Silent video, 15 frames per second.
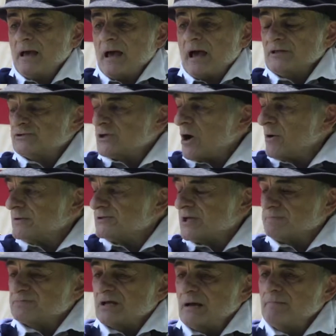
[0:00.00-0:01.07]
And so on
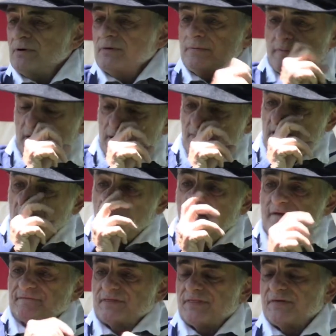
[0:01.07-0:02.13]
September the
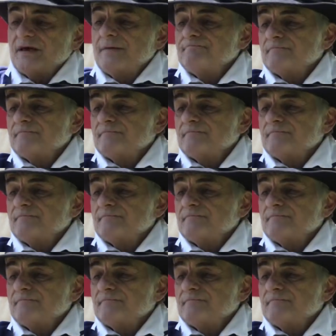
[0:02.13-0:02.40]
11th,